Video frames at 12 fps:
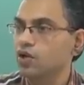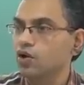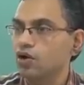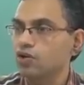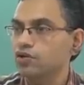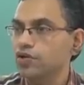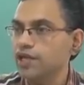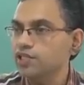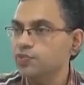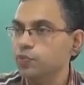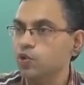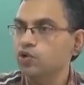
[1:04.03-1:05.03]
or
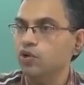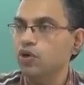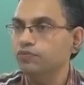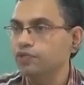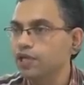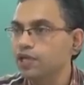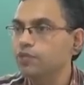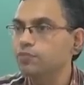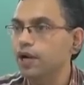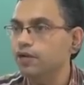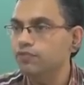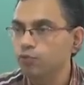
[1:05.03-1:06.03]
transport of heat
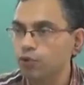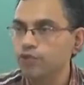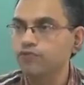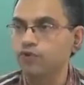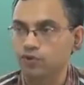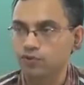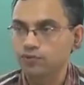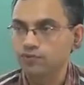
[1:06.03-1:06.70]
by fluid flow.